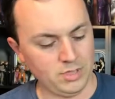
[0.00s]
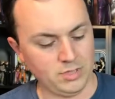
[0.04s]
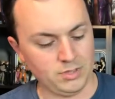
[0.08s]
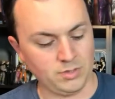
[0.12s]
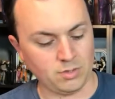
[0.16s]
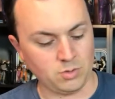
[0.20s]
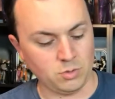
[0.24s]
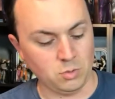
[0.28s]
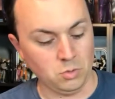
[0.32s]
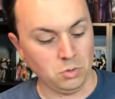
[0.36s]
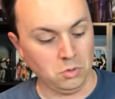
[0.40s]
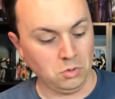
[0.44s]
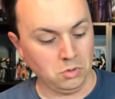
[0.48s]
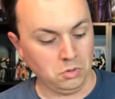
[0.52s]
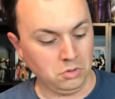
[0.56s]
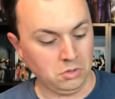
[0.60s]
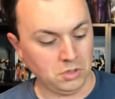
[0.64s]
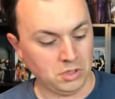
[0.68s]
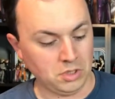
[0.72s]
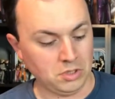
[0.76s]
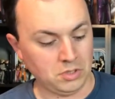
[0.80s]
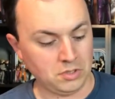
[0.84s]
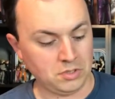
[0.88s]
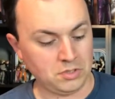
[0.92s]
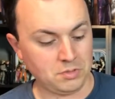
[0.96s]
It's cool.
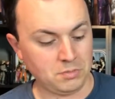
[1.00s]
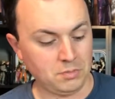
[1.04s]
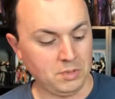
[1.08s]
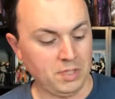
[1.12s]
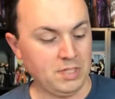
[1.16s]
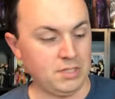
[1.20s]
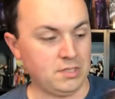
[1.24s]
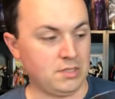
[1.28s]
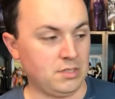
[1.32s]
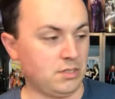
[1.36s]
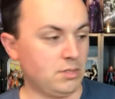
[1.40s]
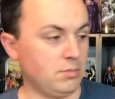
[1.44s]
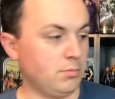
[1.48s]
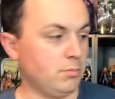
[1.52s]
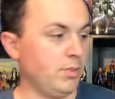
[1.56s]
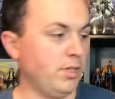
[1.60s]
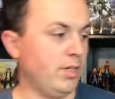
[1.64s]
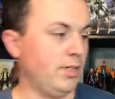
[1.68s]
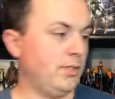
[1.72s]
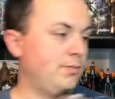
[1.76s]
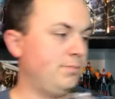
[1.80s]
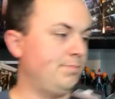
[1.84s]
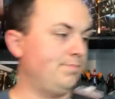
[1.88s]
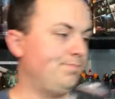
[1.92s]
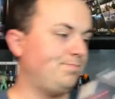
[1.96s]
It looks amazing,
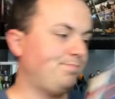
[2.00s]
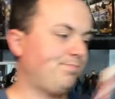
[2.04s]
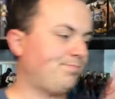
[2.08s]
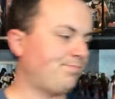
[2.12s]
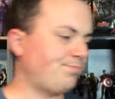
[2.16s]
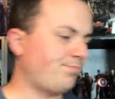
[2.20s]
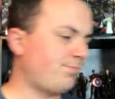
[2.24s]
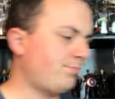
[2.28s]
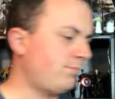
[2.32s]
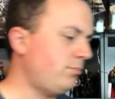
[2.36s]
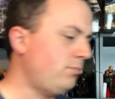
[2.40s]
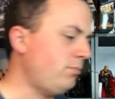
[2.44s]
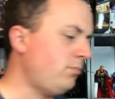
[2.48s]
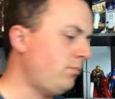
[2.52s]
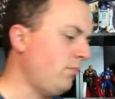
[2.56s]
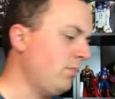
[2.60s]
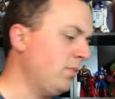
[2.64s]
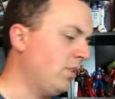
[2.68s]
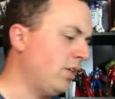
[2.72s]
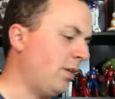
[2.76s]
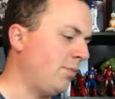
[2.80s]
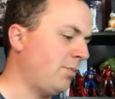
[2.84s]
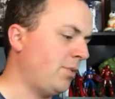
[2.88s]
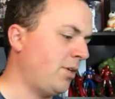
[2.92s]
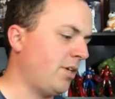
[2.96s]
but
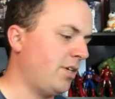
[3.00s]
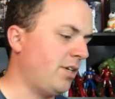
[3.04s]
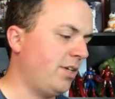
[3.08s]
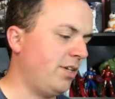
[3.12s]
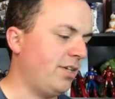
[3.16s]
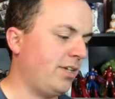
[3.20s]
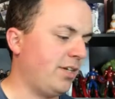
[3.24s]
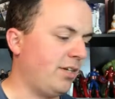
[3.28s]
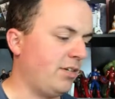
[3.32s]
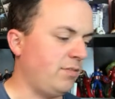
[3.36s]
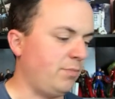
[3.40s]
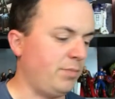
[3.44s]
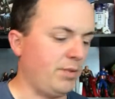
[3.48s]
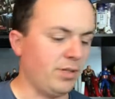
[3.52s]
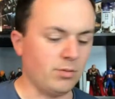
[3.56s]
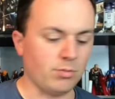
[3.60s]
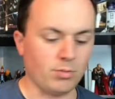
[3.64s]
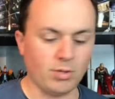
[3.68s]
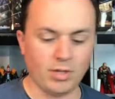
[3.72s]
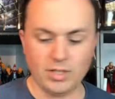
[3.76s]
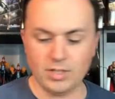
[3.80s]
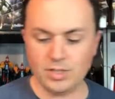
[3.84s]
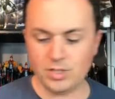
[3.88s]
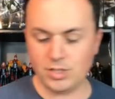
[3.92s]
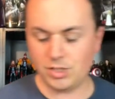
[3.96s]
I'm not in any kind of big
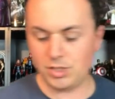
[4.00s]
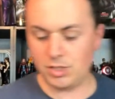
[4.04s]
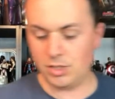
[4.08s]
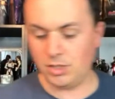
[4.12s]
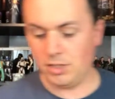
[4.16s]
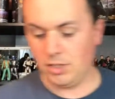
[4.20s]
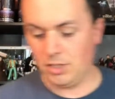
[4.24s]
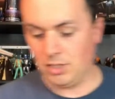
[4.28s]
rush.